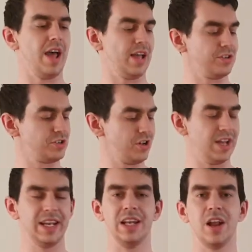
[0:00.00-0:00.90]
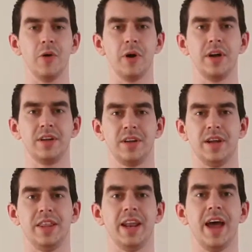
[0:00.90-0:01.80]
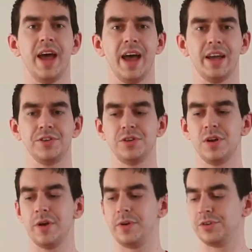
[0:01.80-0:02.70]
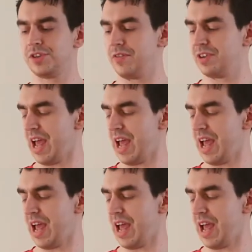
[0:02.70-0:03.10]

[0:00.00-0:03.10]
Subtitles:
and slightly lower, and then as you lower yourself